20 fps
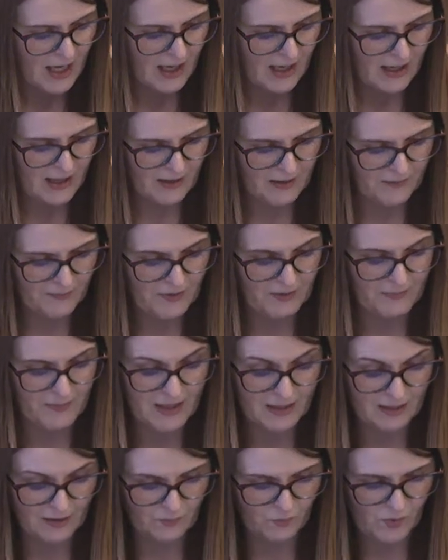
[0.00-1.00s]
Um, the
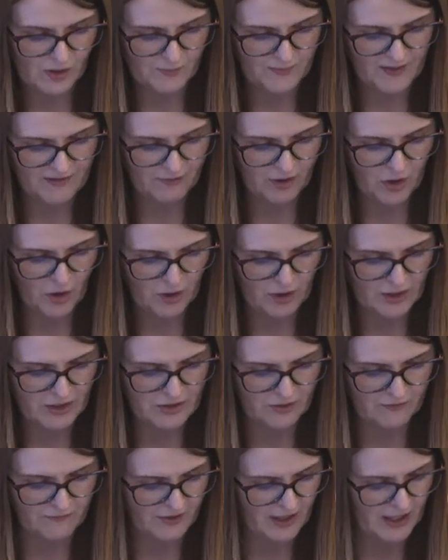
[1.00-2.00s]
meeting will be
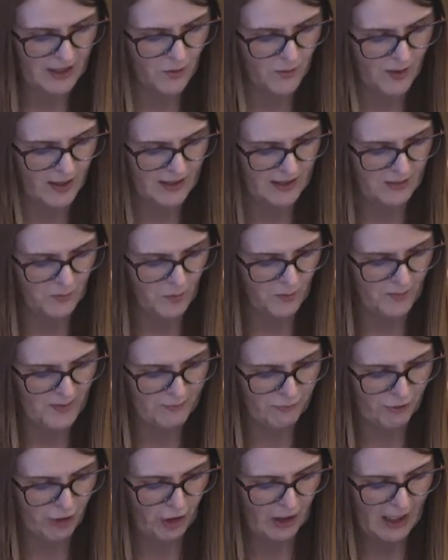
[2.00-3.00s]
recorded on video and it will be
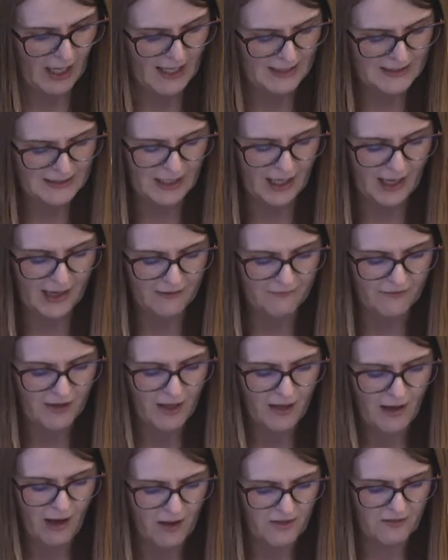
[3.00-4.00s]
broadcast live
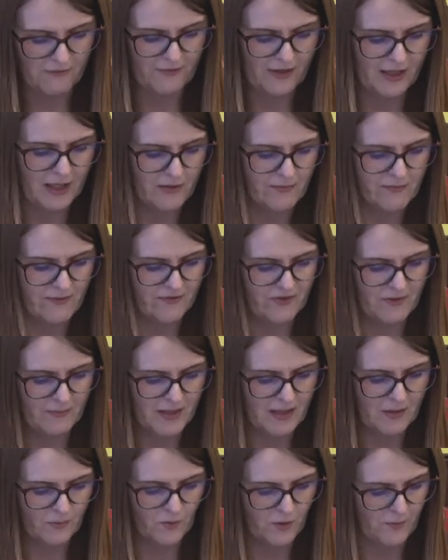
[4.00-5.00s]
and the video of the
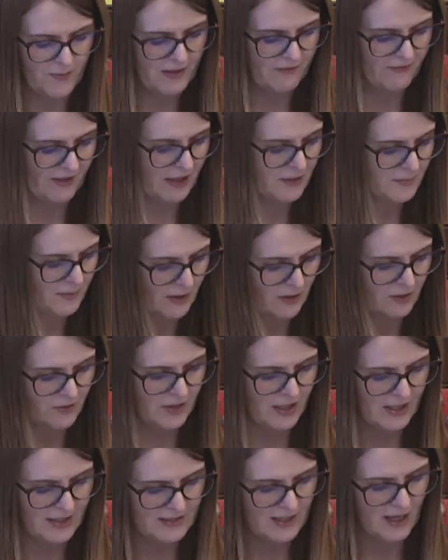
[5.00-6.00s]
meeting will be available on
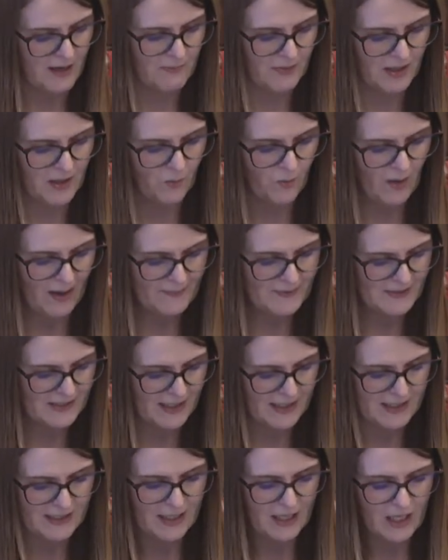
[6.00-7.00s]
the Assembly
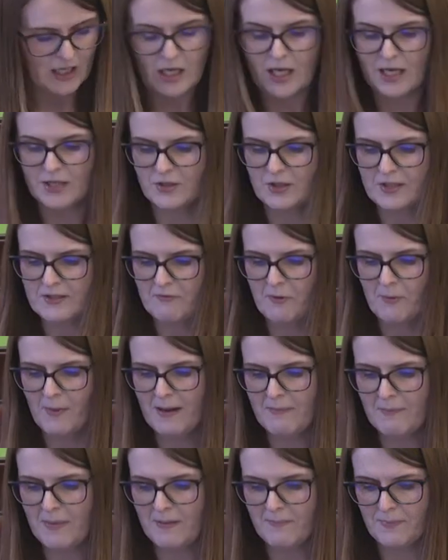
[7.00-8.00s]
website. And just to
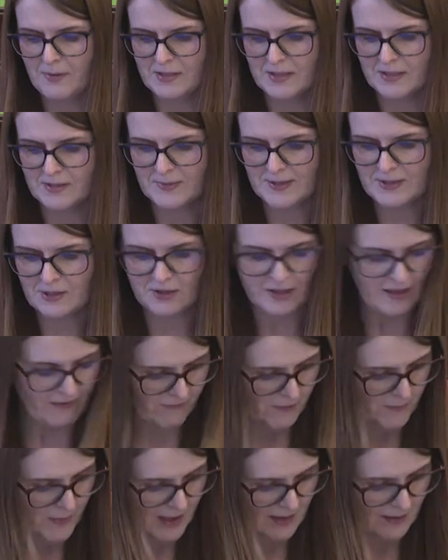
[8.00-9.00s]
remind members, as we do
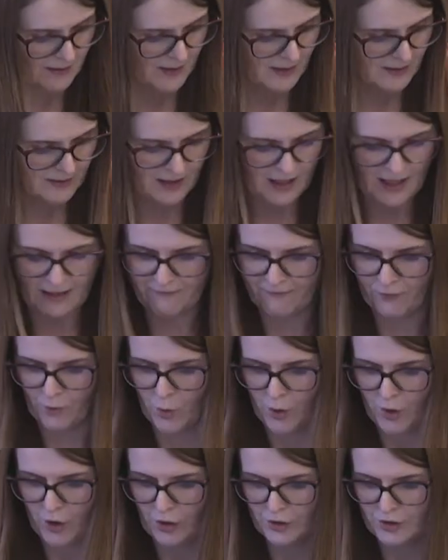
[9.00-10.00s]
every meeting, that
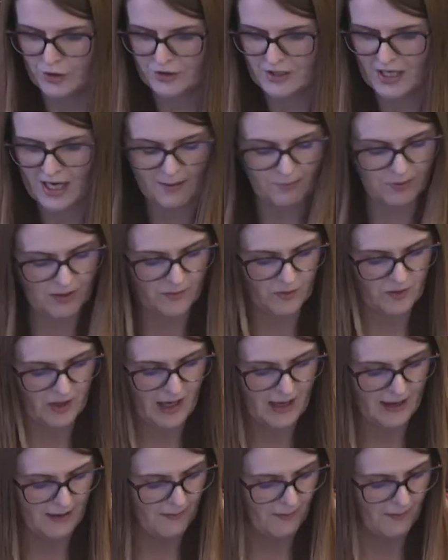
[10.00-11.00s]
F4 on your tablet
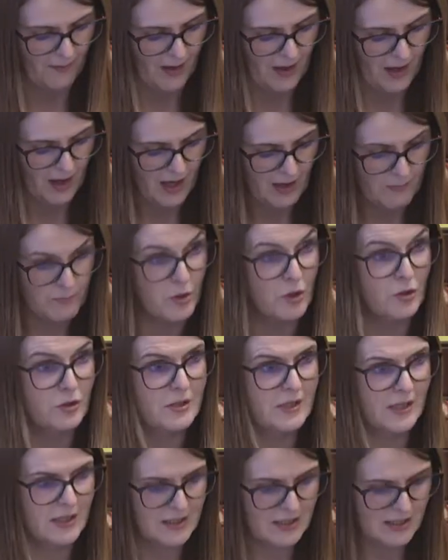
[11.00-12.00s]
um,
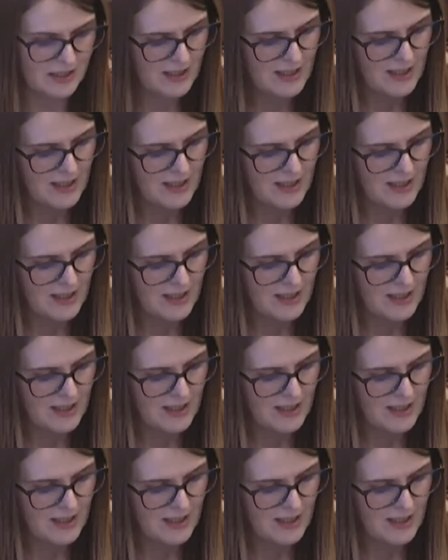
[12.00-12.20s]
mutes it